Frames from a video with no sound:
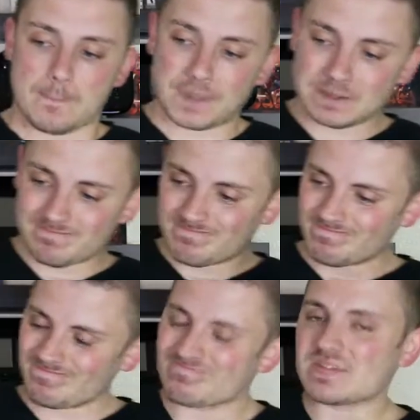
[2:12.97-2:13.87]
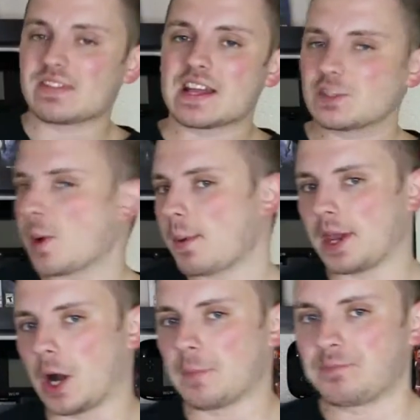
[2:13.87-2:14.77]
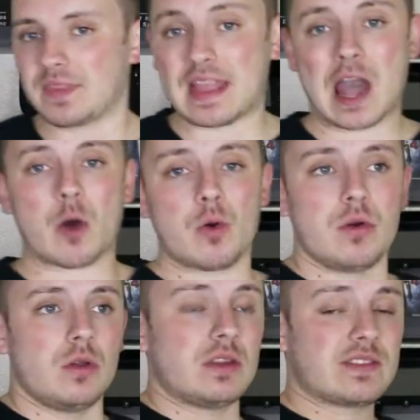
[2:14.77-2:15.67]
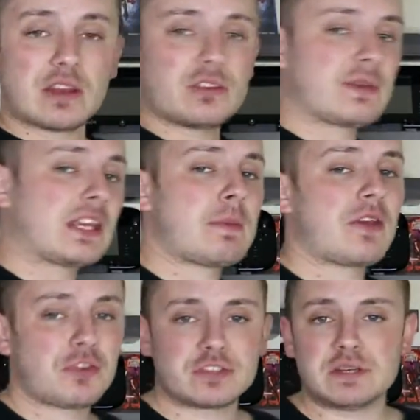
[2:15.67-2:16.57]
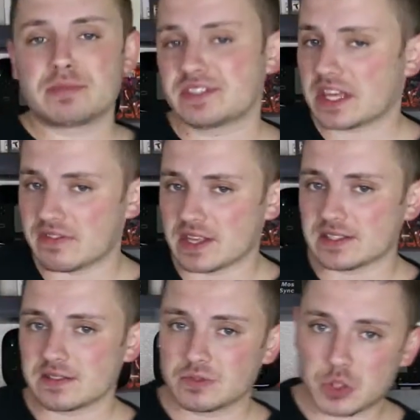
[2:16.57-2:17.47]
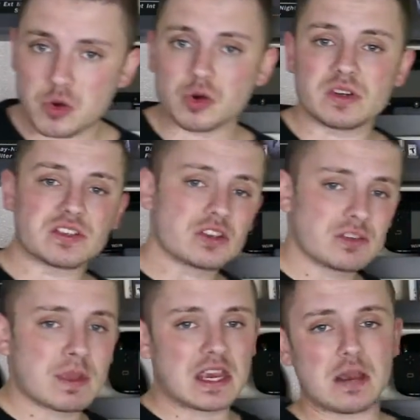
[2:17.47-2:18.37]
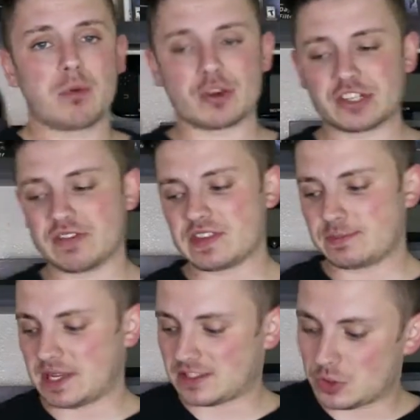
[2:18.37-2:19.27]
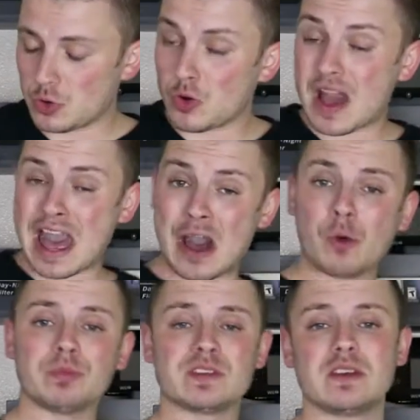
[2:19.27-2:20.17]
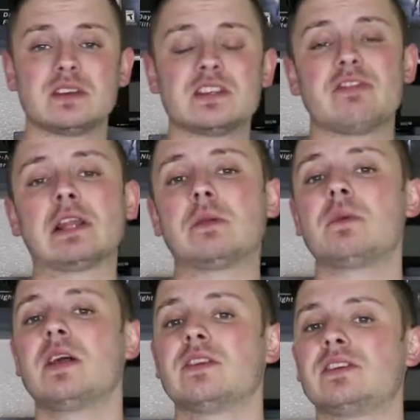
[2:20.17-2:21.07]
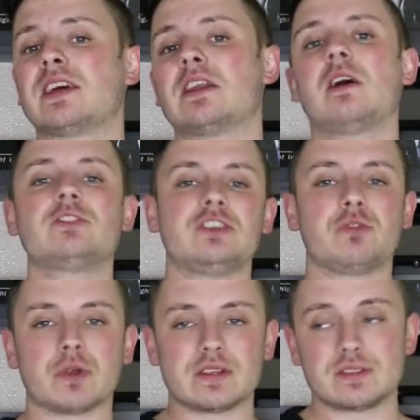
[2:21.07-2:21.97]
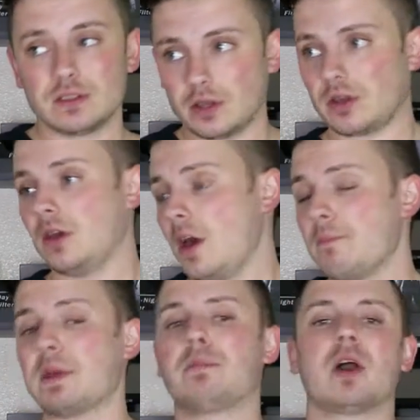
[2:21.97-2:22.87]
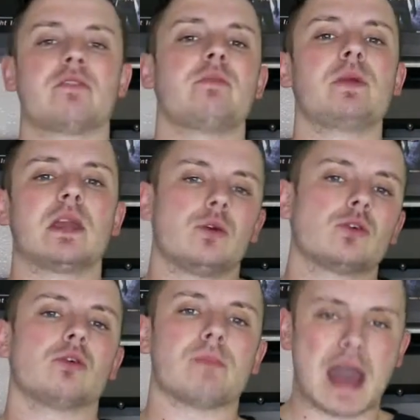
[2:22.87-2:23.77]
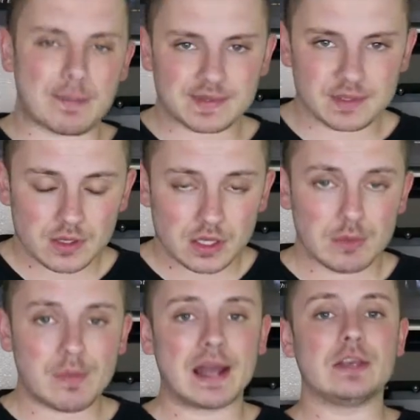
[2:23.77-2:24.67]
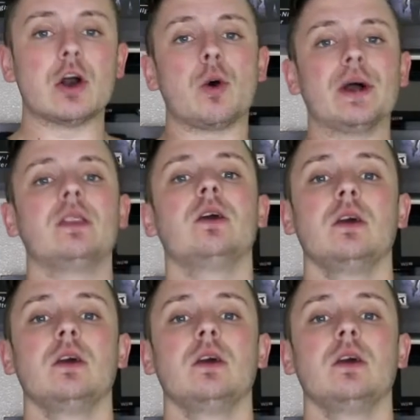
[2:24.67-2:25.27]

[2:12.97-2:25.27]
But that's where we are. Now, Nintendo's making about 13% of this. Google is also making a portion of this because Google helped develop the technology for this. Big part of it being Google Maps. You might know it.